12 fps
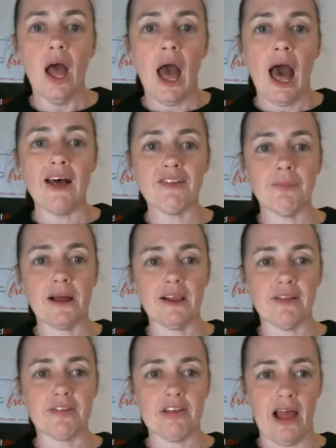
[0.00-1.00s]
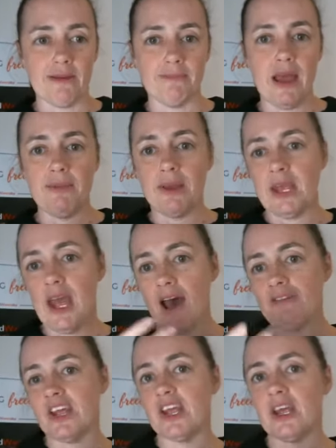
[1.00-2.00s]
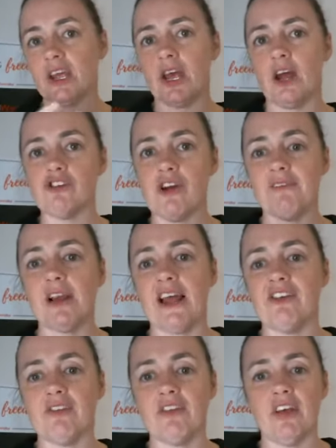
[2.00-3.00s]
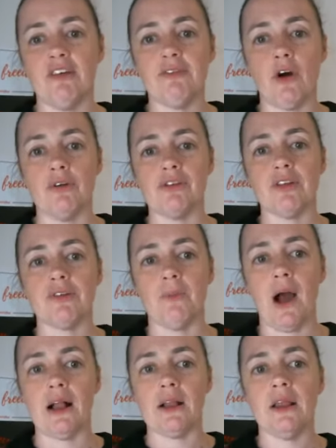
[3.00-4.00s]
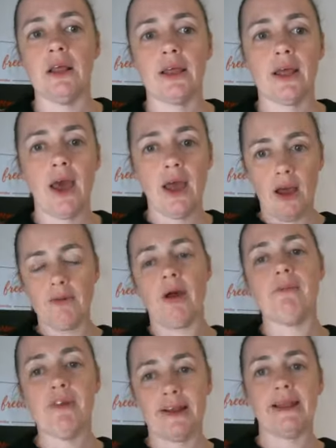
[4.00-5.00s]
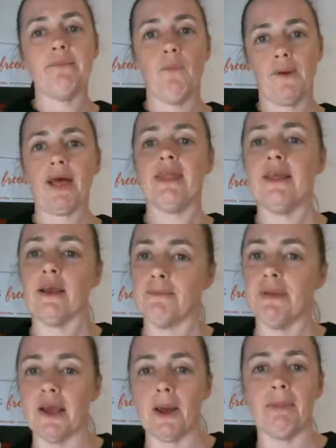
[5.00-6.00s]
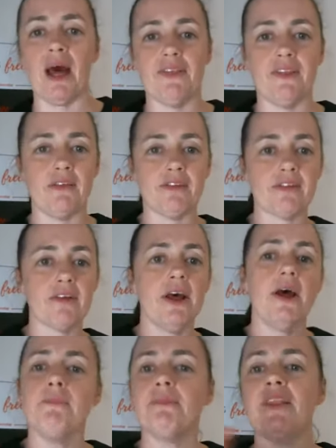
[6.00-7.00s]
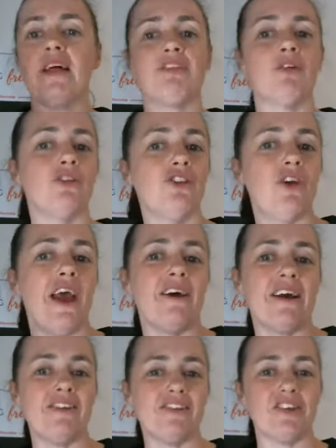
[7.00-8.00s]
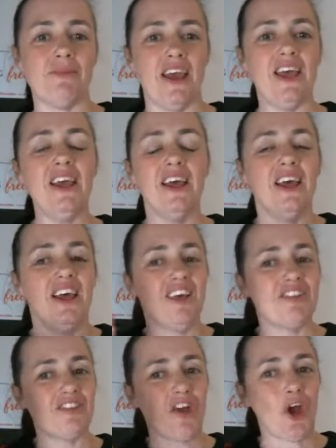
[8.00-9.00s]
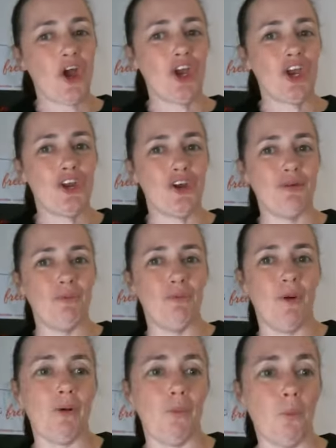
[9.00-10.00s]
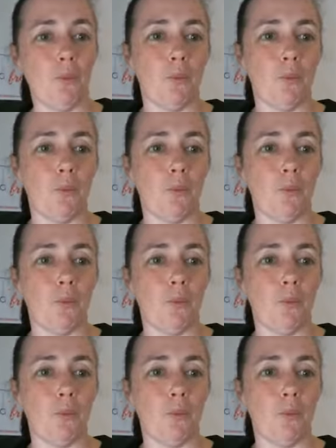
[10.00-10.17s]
as well as like maybe having a travel agency involved as well. Okay, I really want to think big about this. But that's all new areas to me. So, I'll